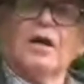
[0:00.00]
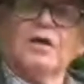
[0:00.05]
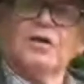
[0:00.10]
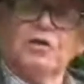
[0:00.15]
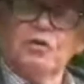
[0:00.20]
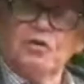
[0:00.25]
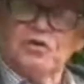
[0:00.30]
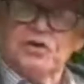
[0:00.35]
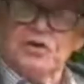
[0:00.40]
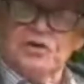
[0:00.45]

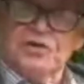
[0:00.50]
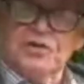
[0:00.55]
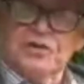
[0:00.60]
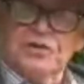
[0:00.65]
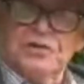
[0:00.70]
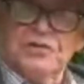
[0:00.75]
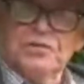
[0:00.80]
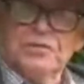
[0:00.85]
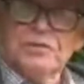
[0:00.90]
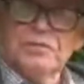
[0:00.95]

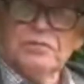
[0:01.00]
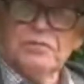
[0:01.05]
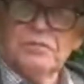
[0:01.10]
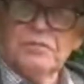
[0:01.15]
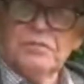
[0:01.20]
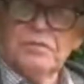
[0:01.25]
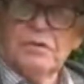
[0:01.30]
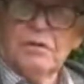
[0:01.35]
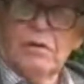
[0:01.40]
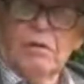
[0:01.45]
uselessness.
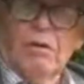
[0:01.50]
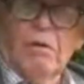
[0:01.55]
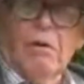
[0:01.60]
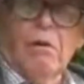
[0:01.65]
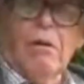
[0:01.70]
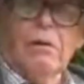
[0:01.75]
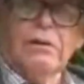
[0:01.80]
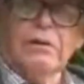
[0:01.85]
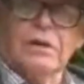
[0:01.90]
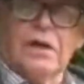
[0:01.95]

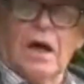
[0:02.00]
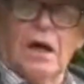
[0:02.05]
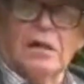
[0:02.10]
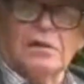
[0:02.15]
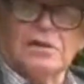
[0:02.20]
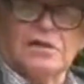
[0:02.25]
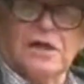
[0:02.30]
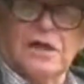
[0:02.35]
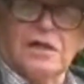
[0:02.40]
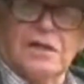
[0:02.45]
Oh, you
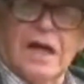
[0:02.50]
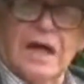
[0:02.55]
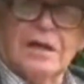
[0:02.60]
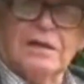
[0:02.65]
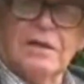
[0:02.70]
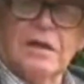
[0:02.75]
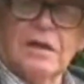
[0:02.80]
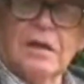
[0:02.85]
can't say that.